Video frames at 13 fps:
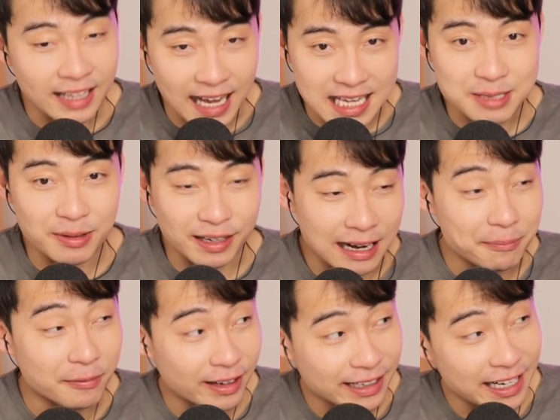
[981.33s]
yes, we'll save
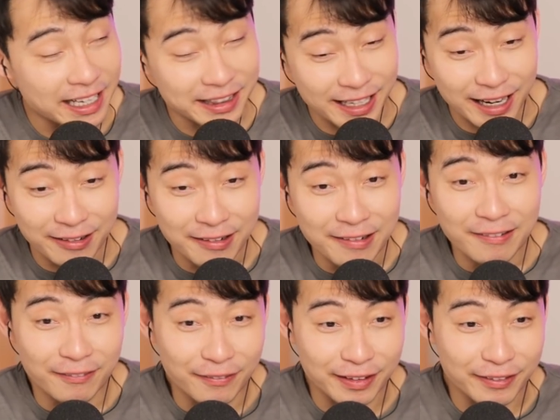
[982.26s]
that for later. Yes,
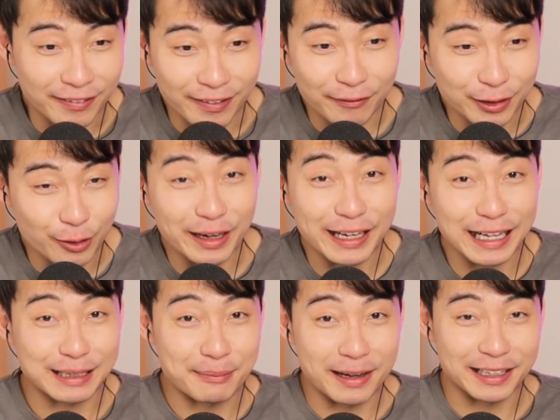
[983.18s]
we're getting there. We don't want to
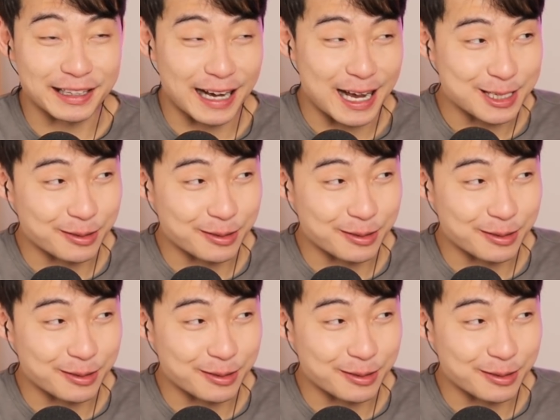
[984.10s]
get demonetized,